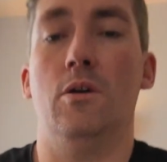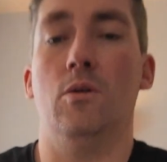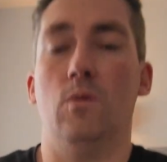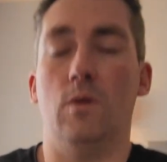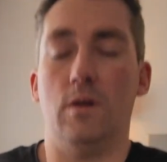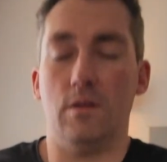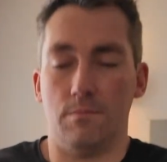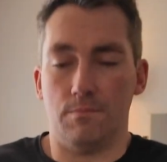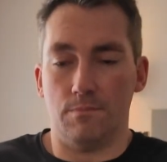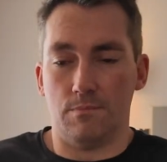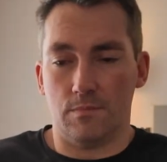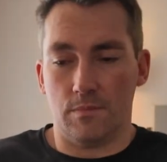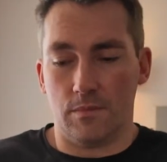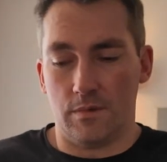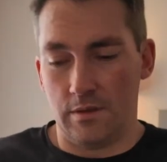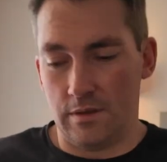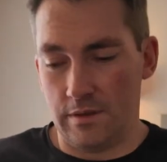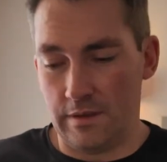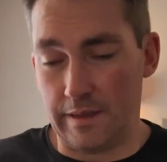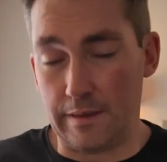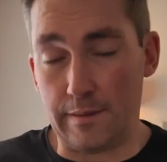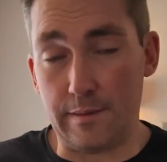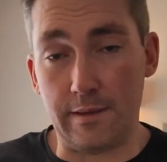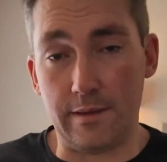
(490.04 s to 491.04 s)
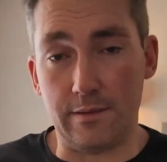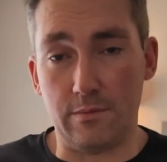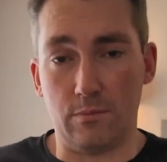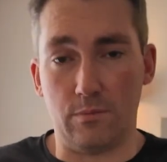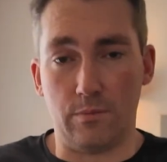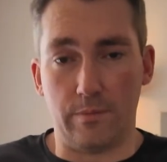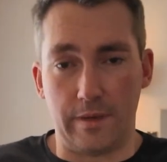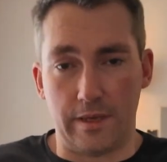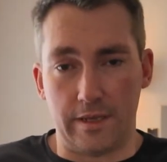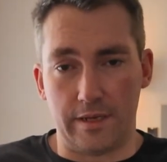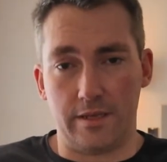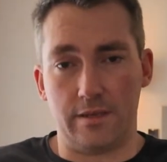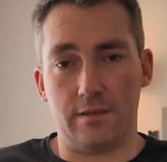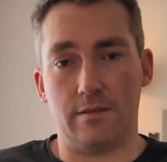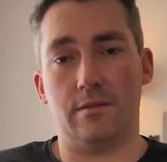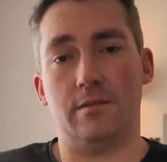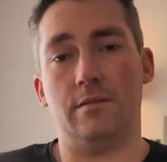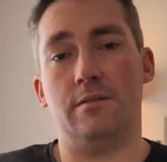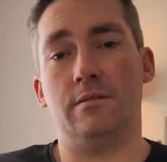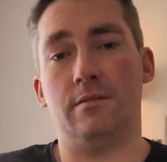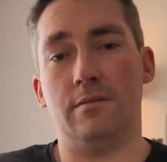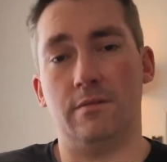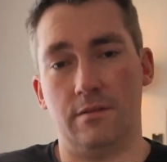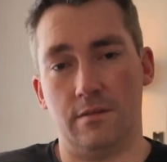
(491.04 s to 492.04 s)
Well, that's it. Made it.
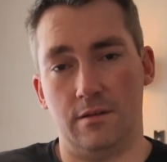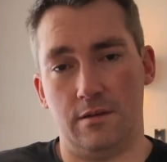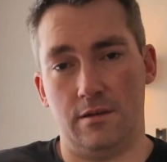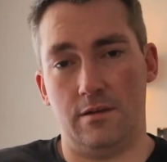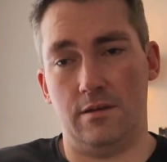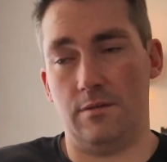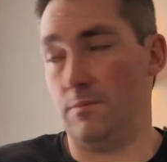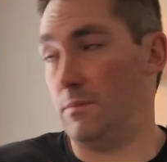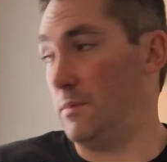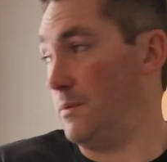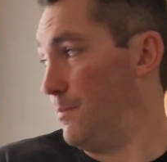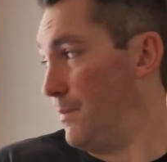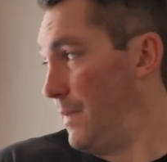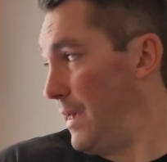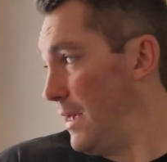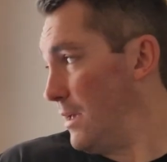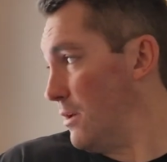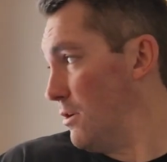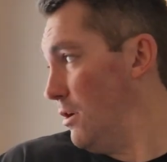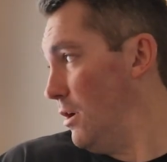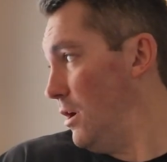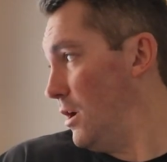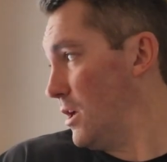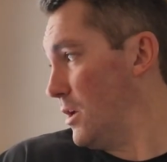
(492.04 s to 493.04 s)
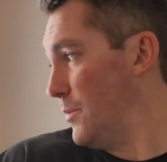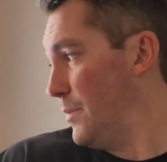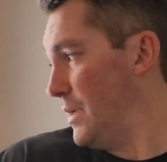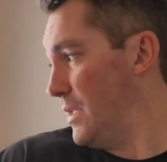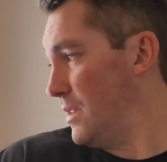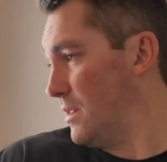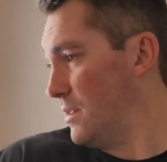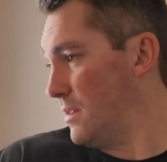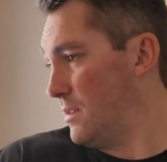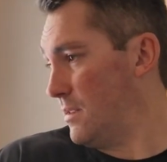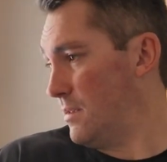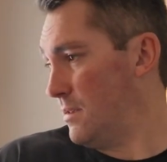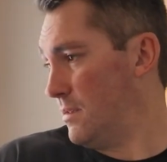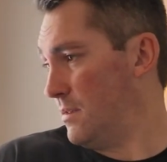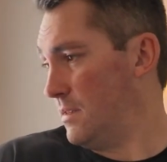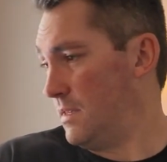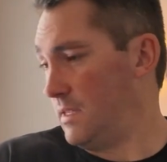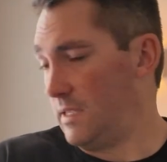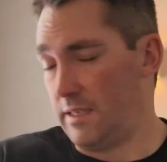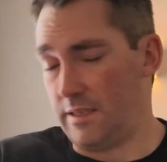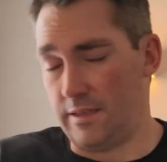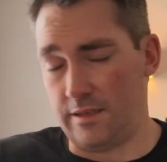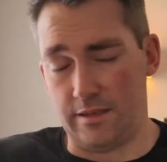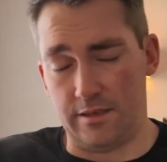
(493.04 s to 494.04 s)
In Bangkok, I'm at
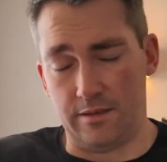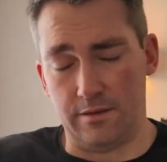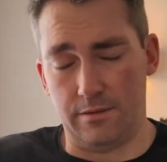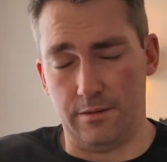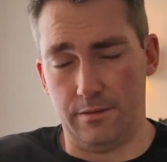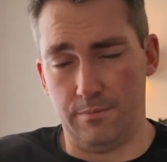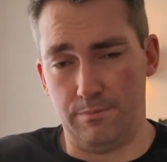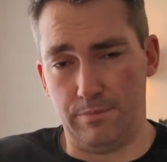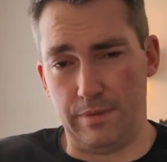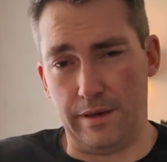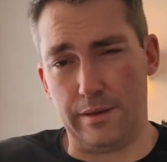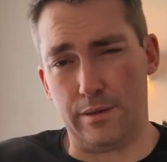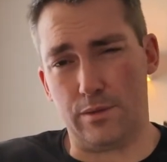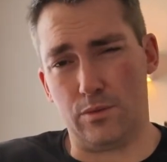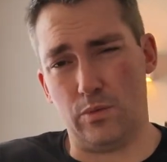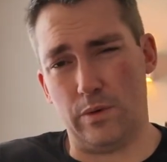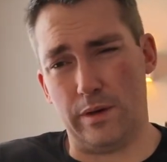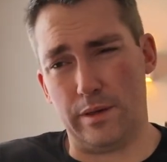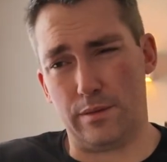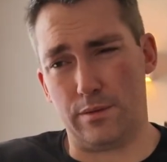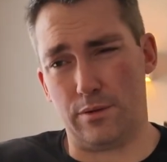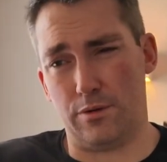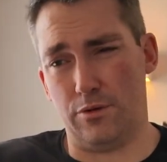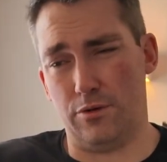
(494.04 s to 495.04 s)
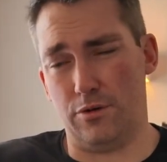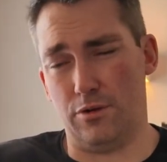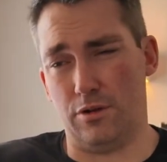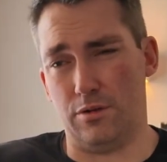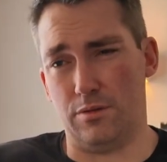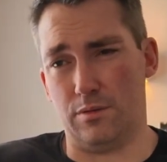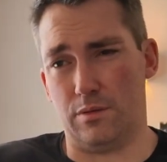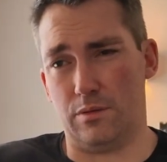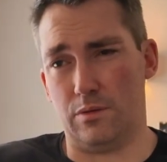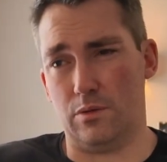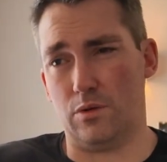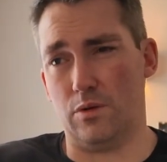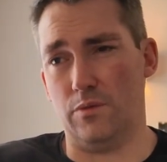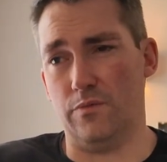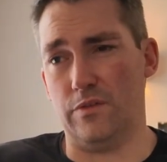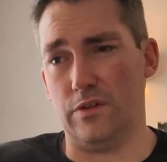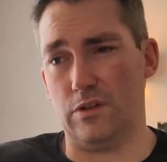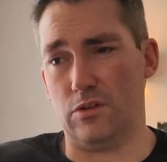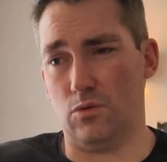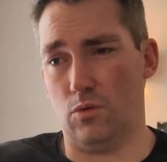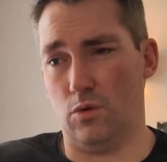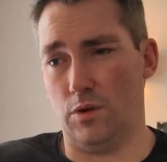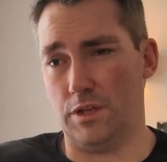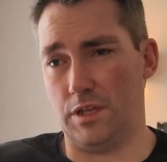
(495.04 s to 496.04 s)
the best restaurant on
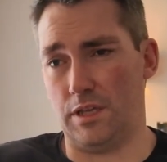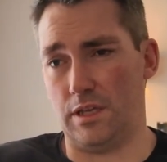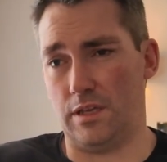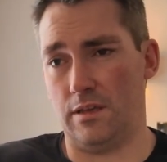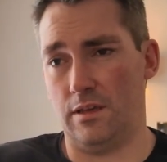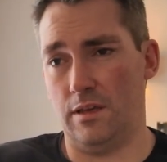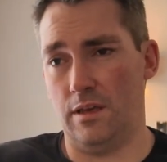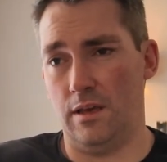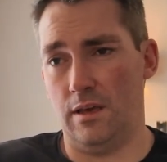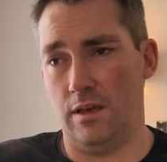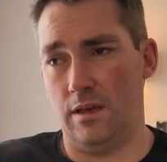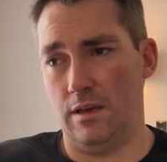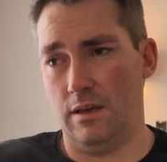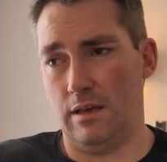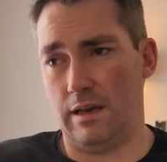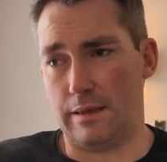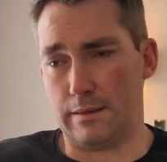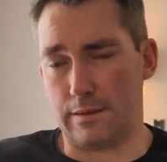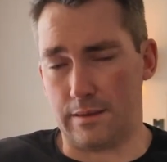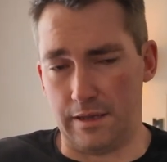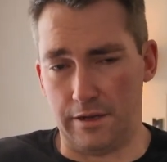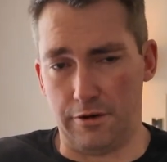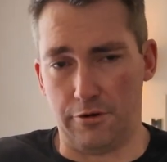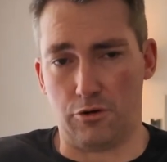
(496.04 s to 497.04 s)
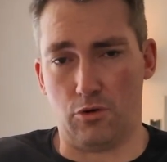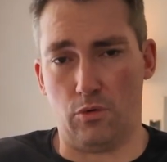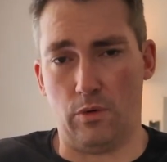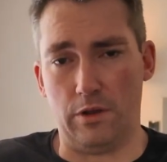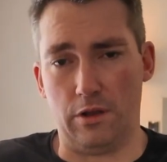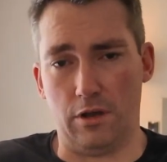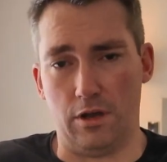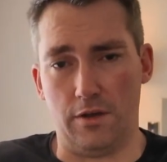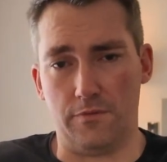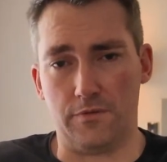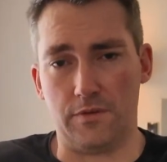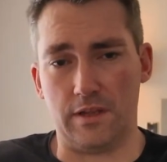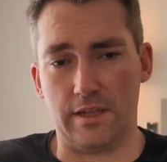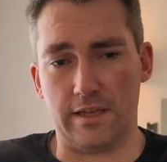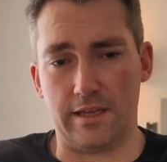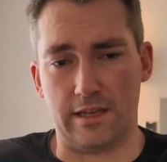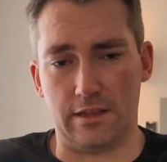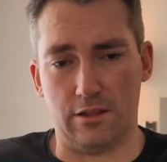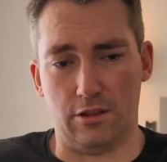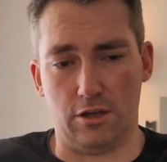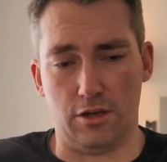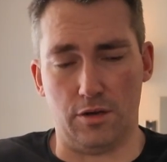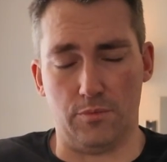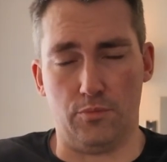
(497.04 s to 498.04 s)
Sukhumvit 20. I stay here quite often. I get
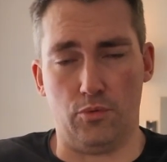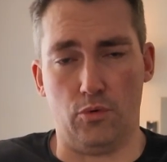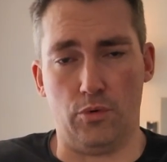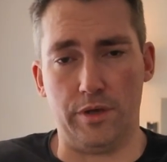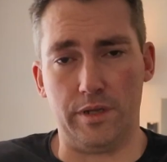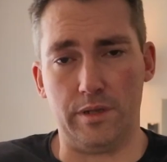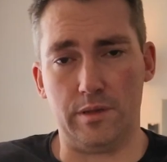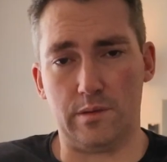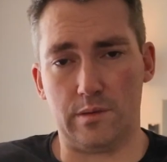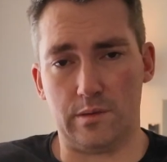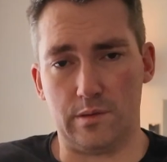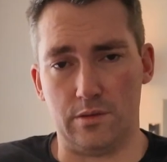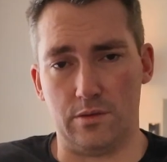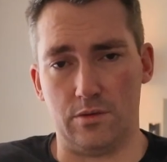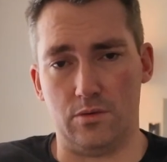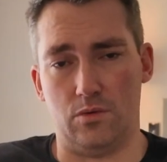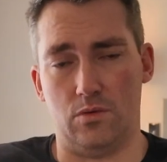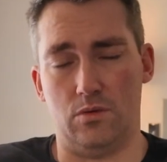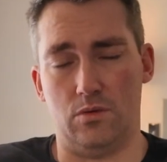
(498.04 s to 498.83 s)
a lot of points, so